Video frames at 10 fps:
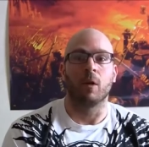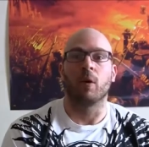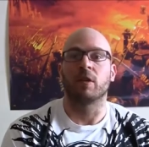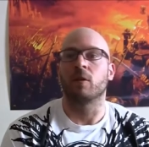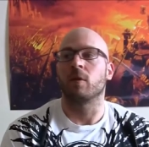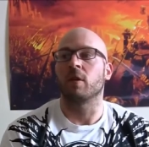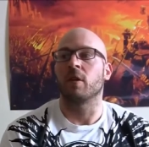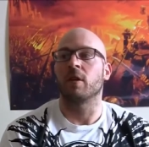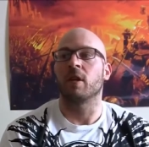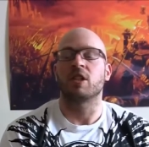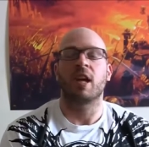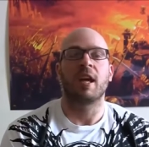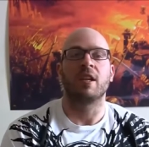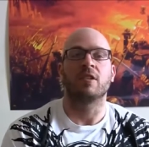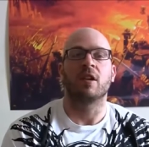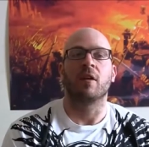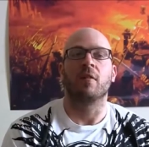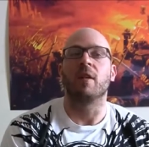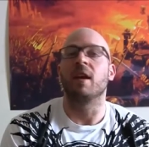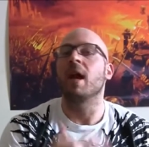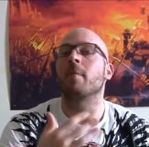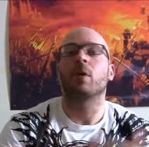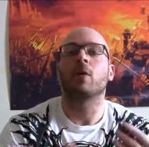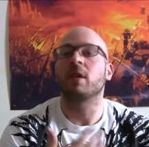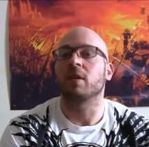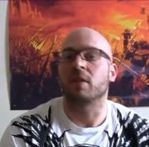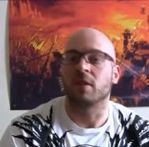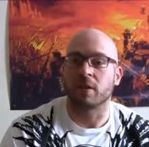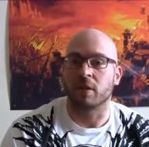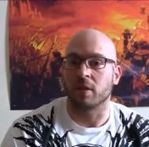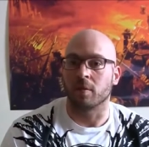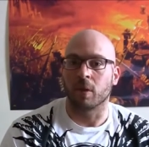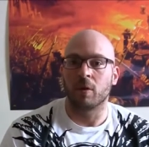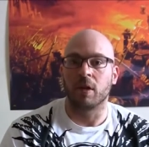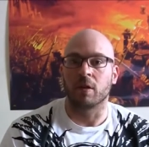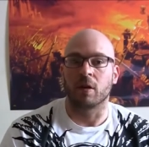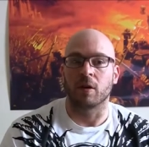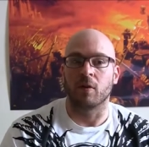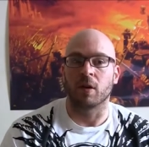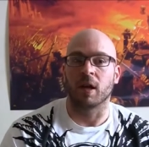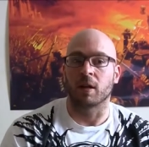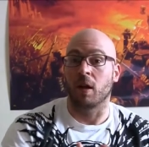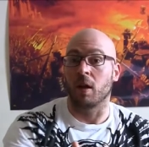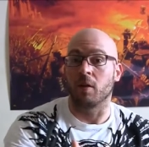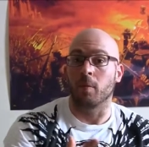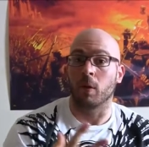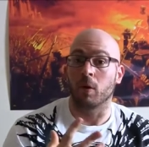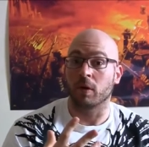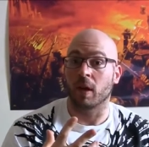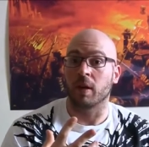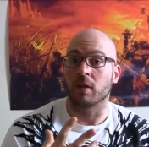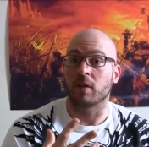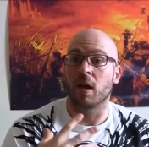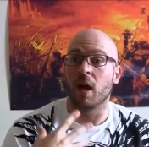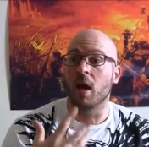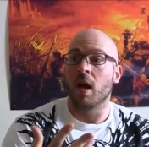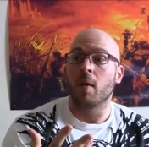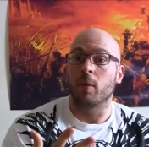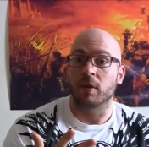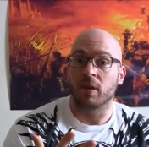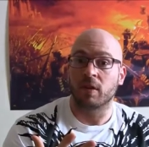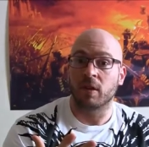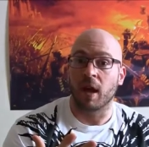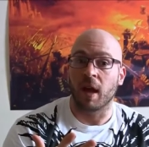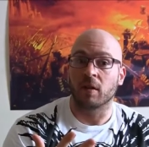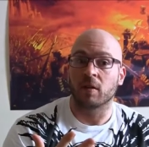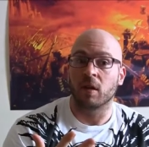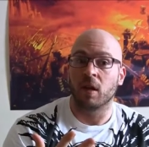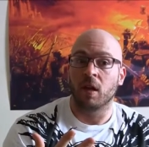It wasn't a result in a change of net protein synthesis and protein turnover like a lot of the bro science presents it as.